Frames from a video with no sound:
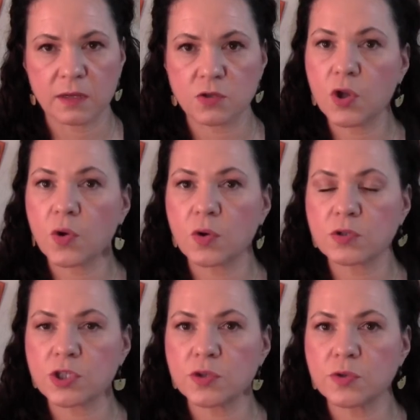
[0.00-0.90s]
no,
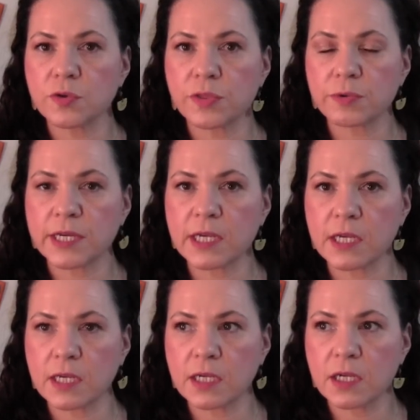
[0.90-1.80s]
2,
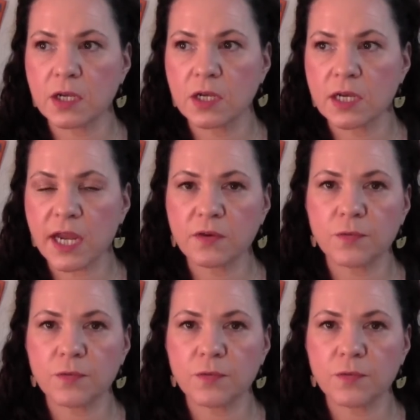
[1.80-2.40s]
3, kind